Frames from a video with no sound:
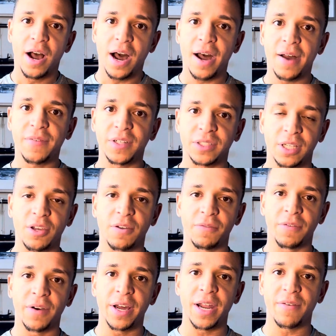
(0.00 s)
obviously you can
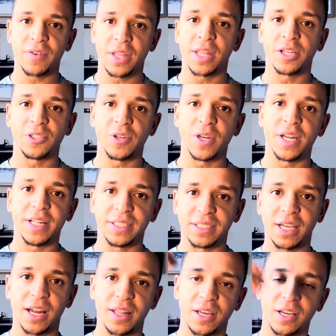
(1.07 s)
find everything that you need
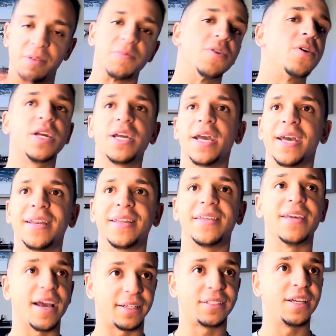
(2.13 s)
inside of the community. And
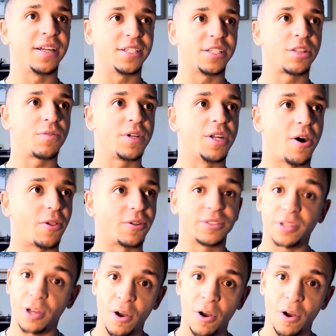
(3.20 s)
yes, it is $3.